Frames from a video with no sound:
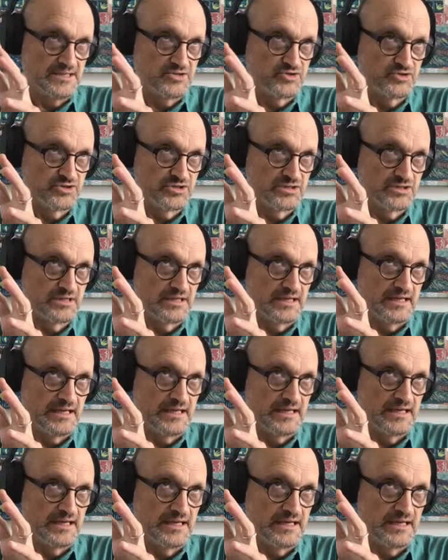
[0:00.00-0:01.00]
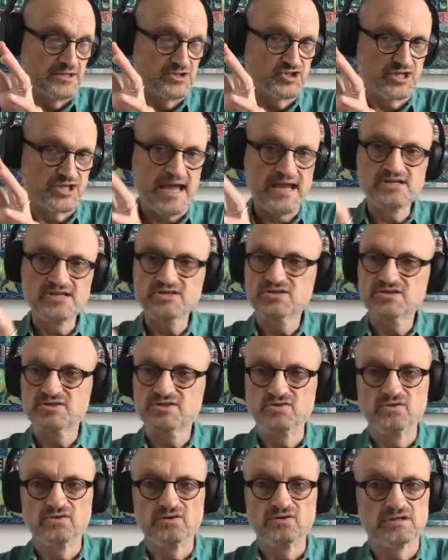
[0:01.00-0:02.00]
is it
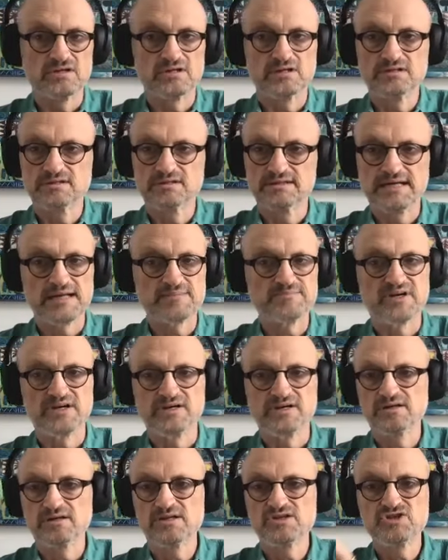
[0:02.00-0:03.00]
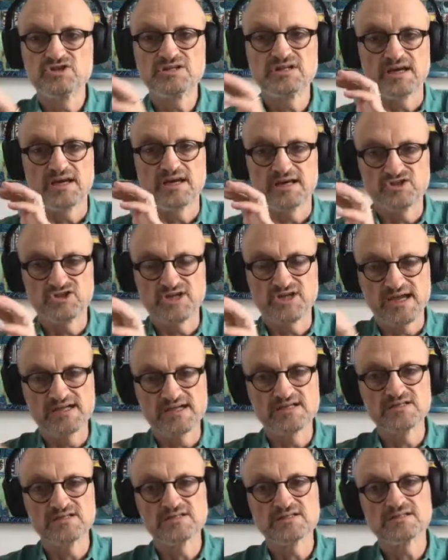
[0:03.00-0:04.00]
changes your gut biology, it
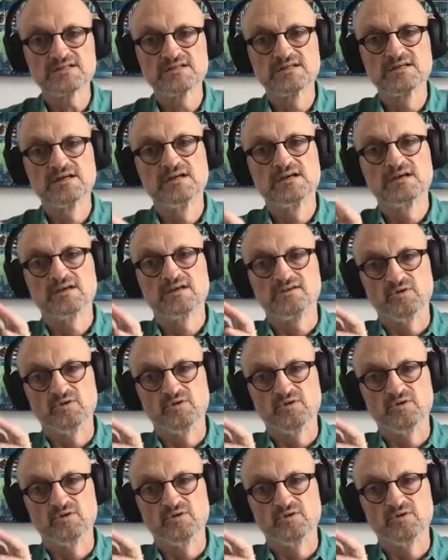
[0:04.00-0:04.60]
changes